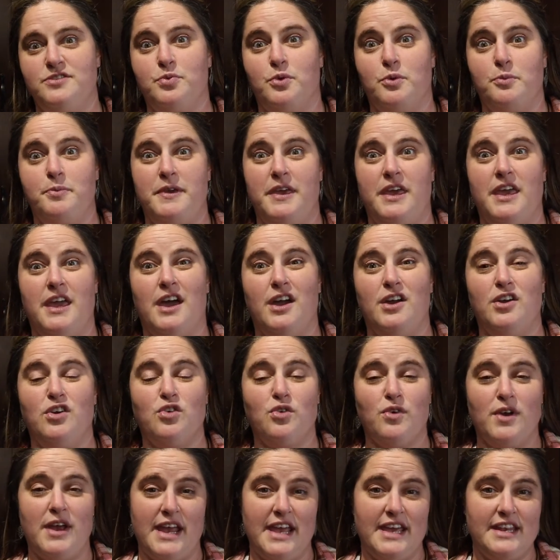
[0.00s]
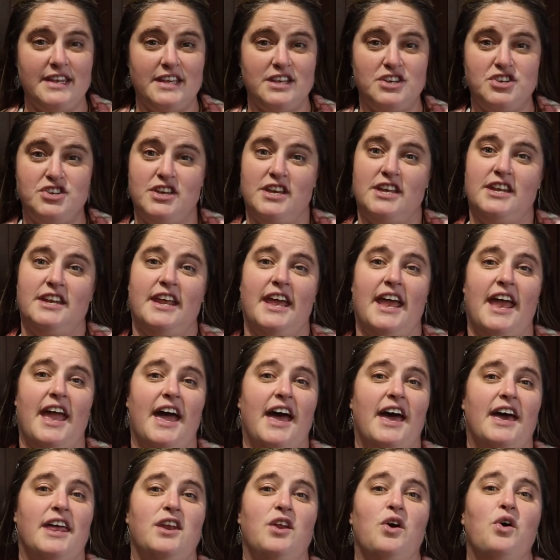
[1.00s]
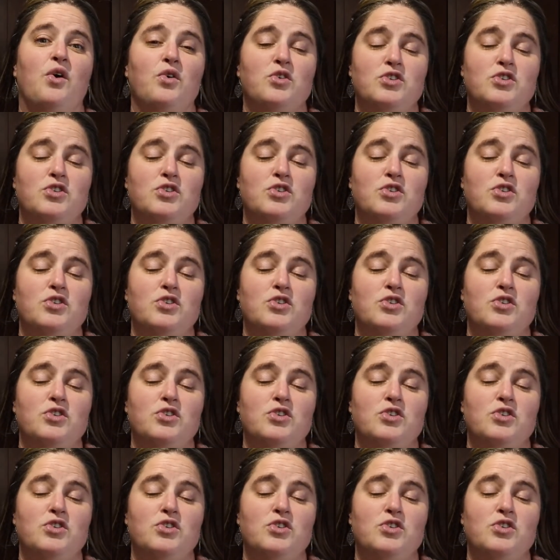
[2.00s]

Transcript: will be a great addition, and